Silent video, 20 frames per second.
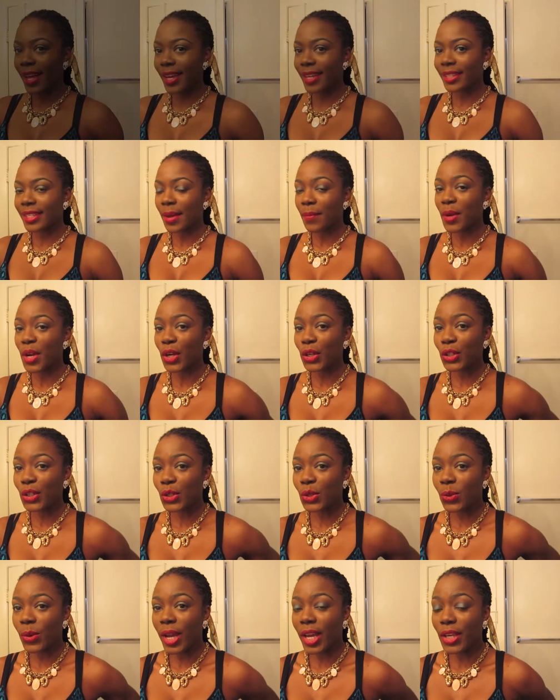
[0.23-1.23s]
guys, I'm here to
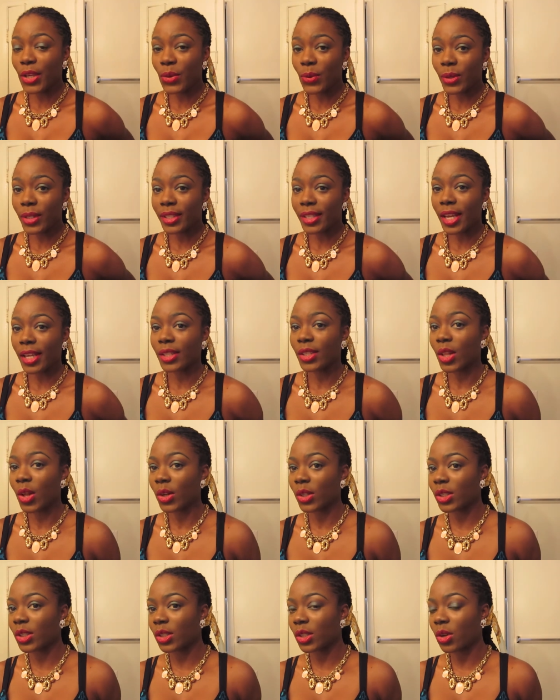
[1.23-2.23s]
do a unisex
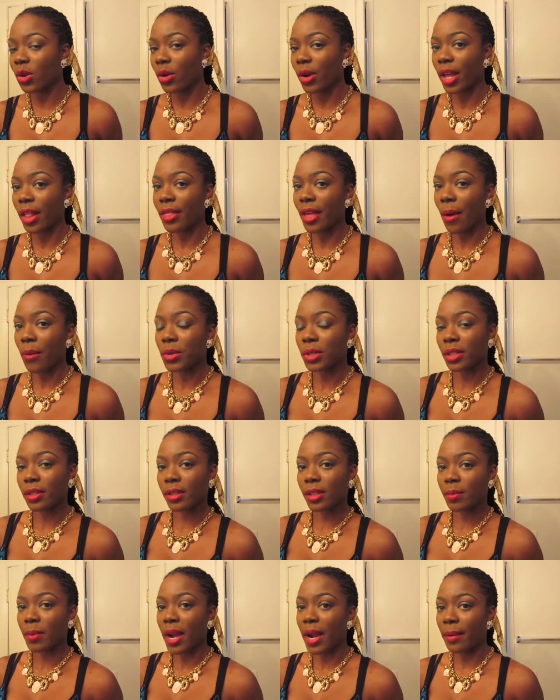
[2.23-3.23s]
lock tutorial that was
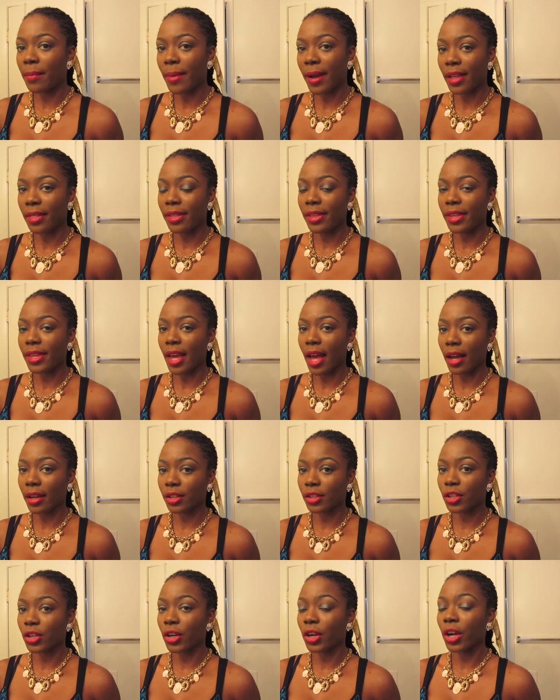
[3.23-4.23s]
inspired by the
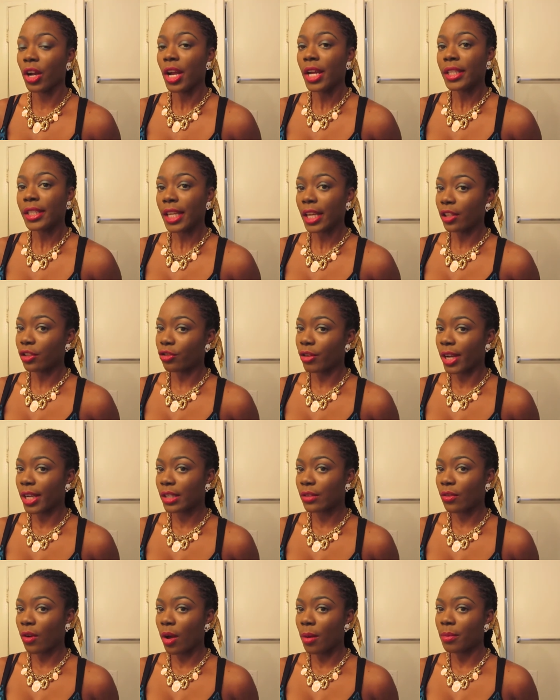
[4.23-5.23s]
actor Dale
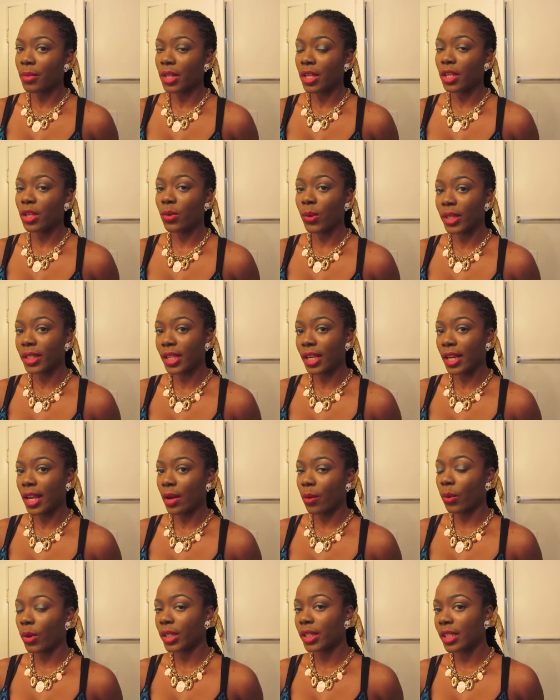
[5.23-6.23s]
Draves from the USA
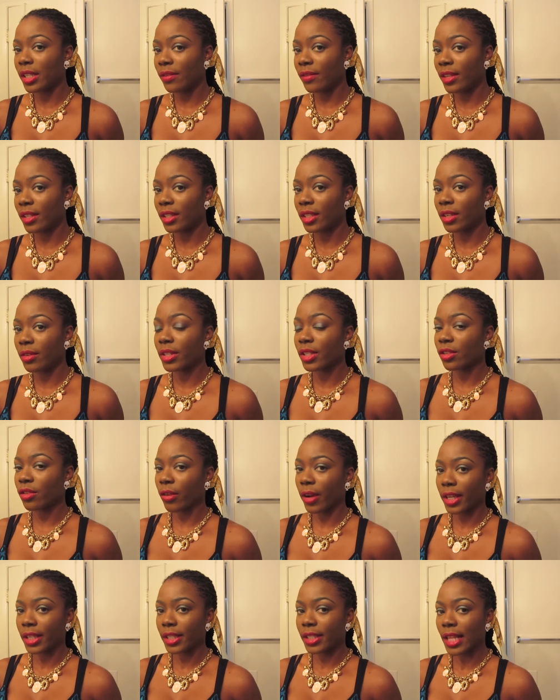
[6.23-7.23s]
Network TV series
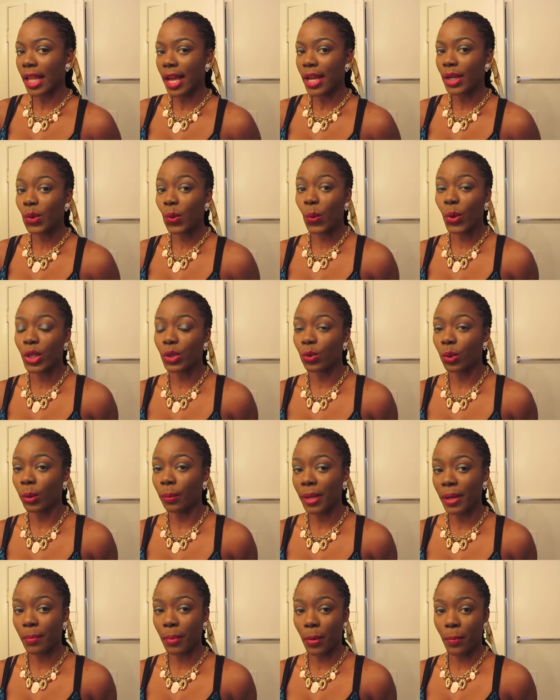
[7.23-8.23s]
Graceland which will
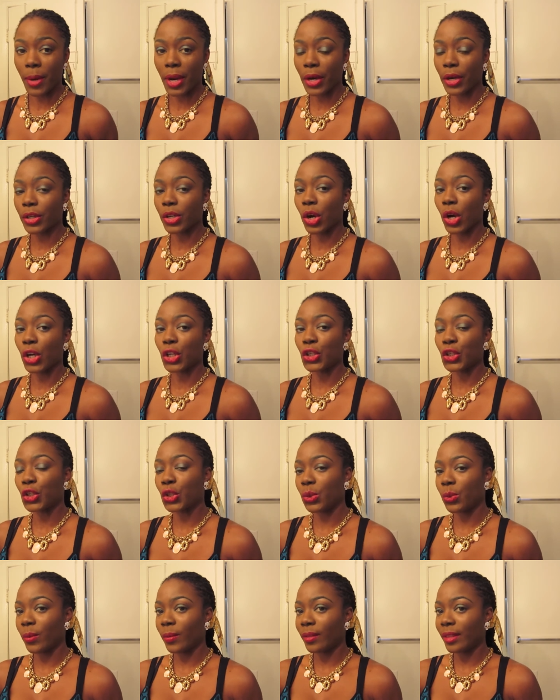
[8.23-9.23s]
be premiered on
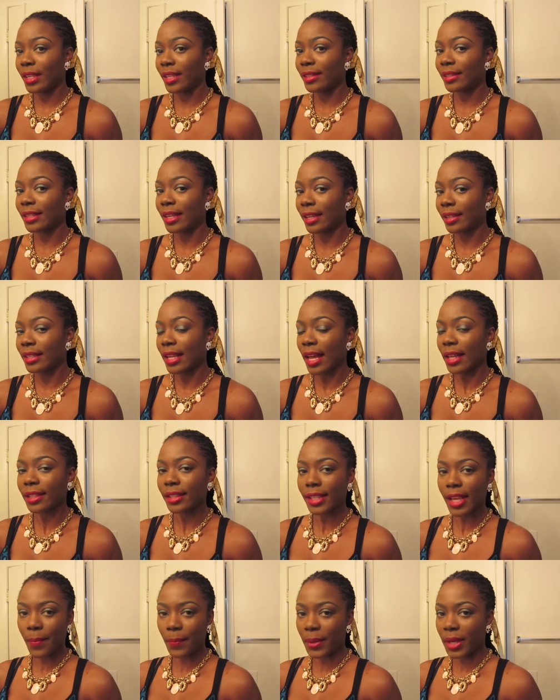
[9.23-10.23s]
June the 6th at
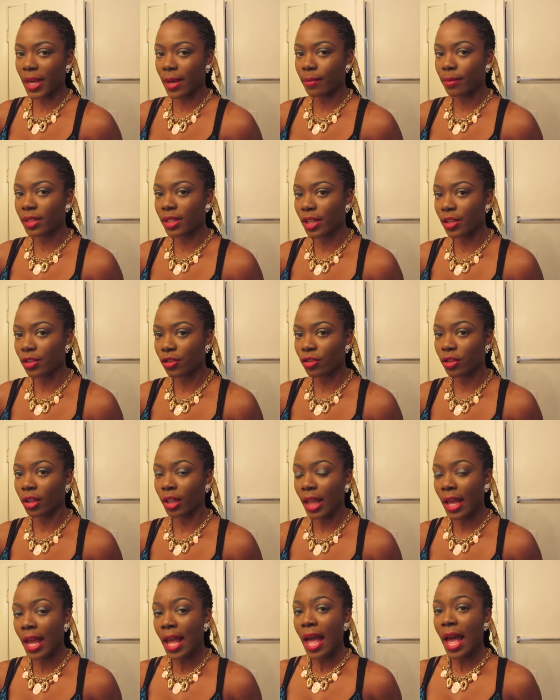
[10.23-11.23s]
10 p.m. Central
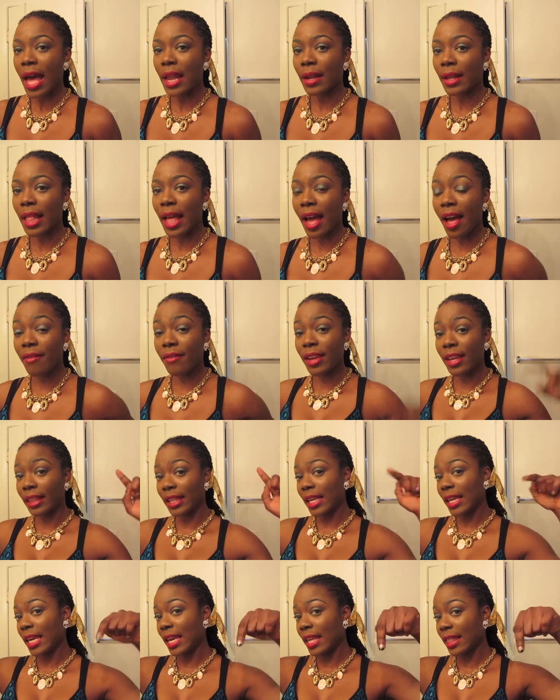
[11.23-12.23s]
and I'll have a
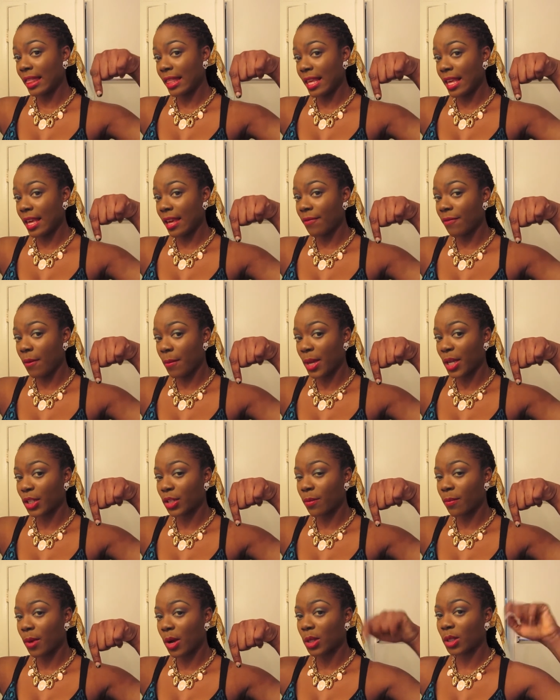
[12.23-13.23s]
link in the
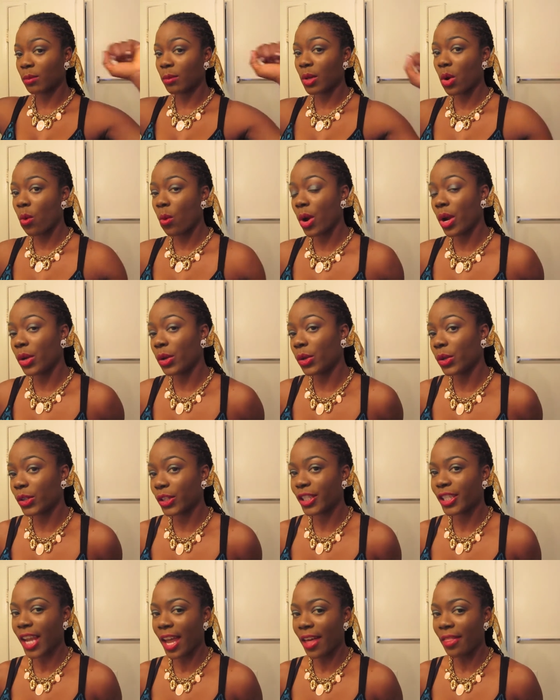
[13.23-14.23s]
information box below where you
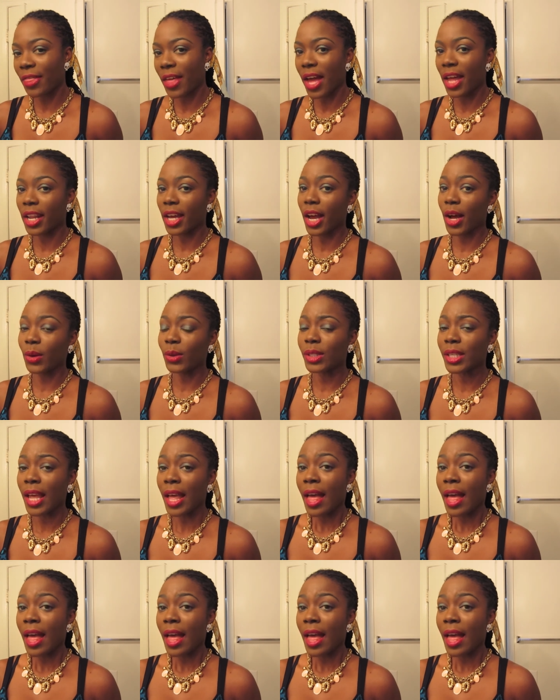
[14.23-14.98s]
could check that out